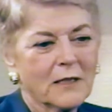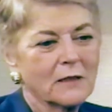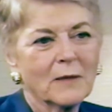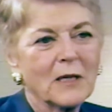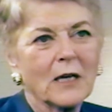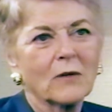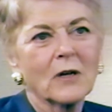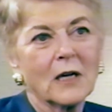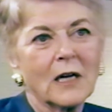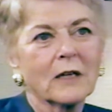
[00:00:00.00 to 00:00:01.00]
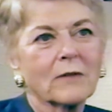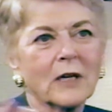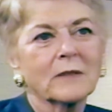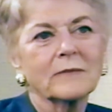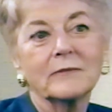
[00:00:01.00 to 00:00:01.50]
yes, let me go. I'm going to
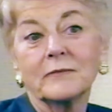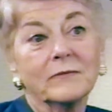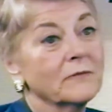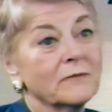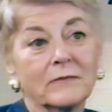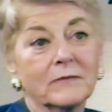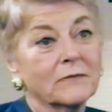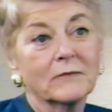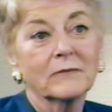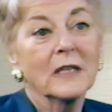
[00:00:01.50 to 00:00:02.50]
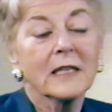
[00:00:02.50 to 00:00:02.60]
run. Uh, right. Mm-hmm.